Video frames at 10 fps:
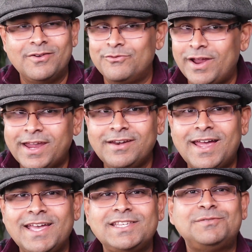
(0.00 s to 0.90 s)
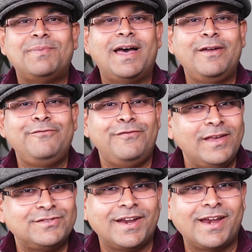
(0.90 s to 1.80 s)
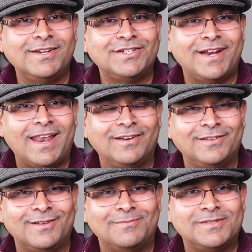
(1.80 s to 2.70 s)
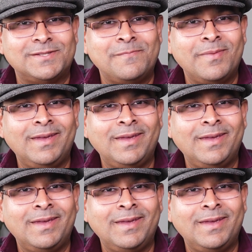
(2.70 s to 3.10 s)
recognized by face recognition algorithms.